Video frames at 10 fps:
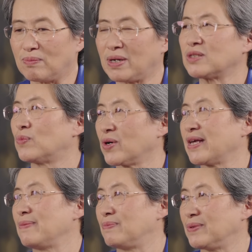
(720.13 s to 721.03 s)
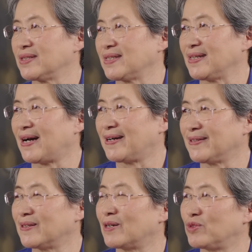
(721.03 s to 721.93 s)
much more capability
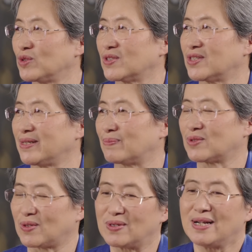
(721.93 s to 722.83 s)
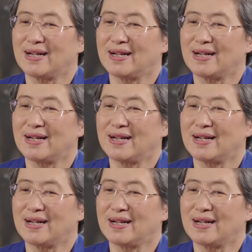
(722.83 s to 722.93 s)
on future chips. So